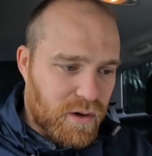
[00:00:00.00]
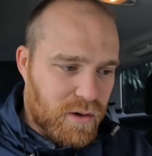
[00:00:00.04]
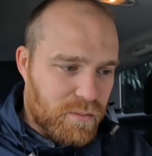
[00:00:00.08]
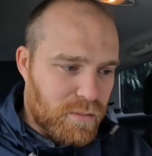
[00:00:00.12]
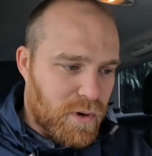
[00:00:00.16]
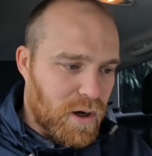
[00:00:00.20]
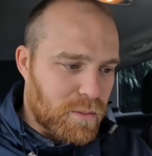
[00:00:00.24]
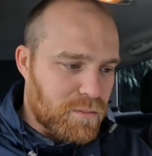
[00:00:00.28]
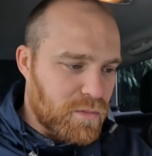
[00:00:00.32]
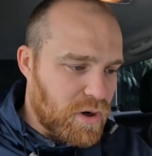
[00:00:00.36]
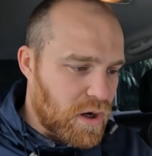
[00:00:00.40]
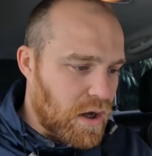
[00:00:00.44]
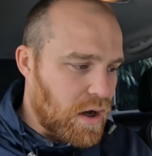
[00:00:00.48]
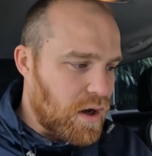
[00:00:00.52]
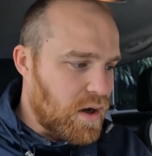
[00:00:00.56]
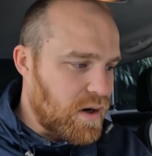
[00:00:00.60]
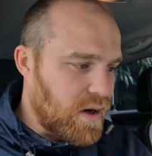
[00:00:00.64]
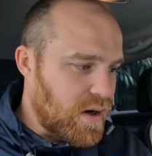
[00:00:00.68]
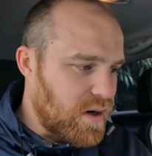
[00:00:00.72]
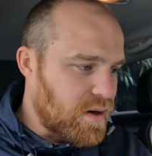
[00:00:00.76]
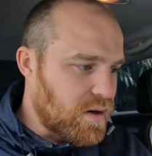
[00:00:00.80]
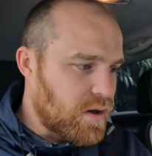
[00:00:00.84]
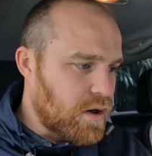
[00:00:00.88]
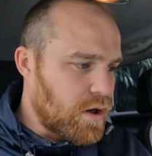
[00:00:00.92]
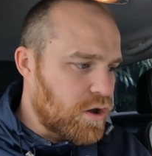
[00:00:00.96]
I'm
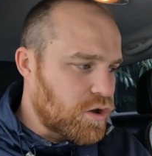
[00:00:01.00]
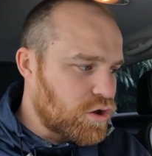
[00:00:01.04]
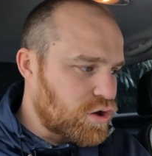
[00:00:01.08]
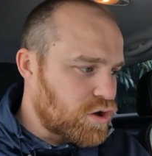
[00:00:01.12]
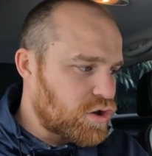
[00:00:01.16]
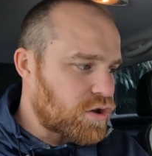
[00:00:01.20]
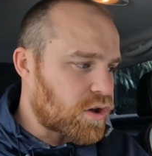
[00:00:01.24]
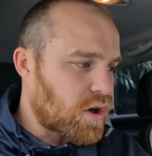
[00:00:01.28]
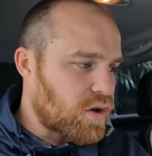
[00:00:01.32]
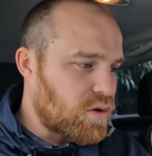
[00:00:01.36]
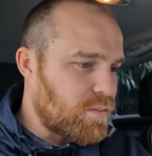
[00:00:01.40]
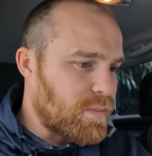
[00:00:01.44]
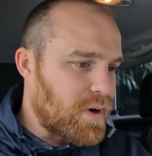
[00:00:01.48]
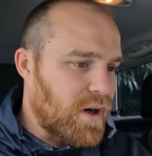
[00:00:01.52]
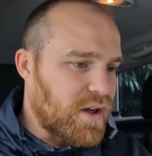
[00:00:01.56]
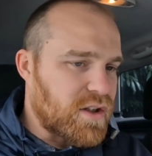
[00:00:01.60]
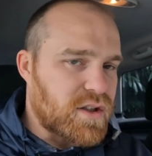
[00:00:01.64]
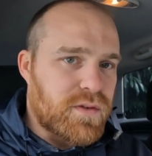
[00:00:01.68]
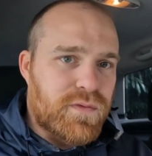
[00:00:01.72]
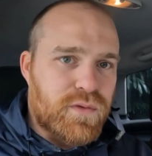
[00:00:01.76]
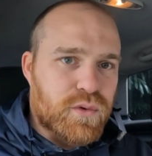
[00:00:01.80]
learning so much.